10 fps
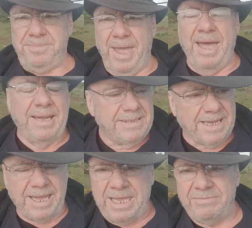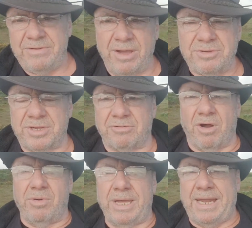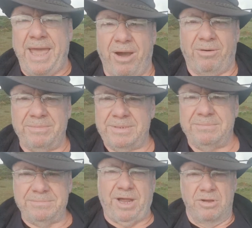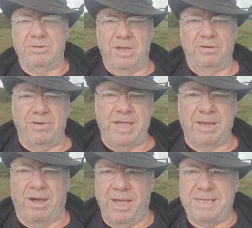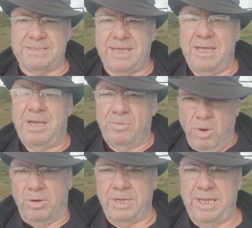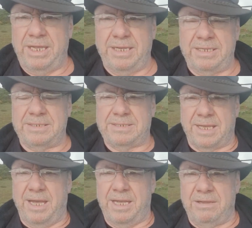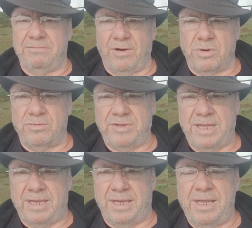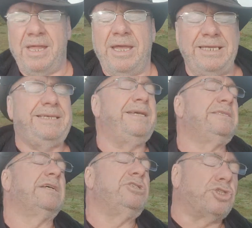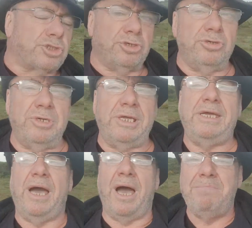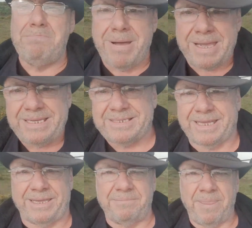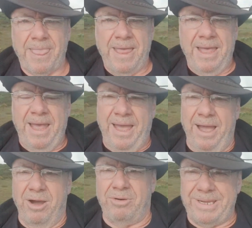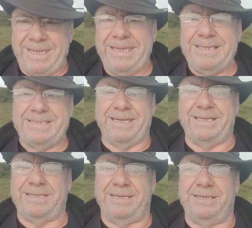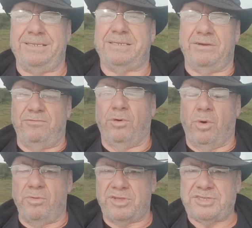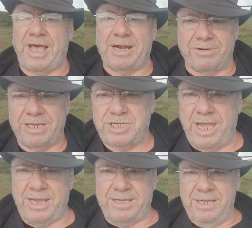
And even those that are rolling it out don't realize what is involved here. It is truly amazing how easy it is for the salary check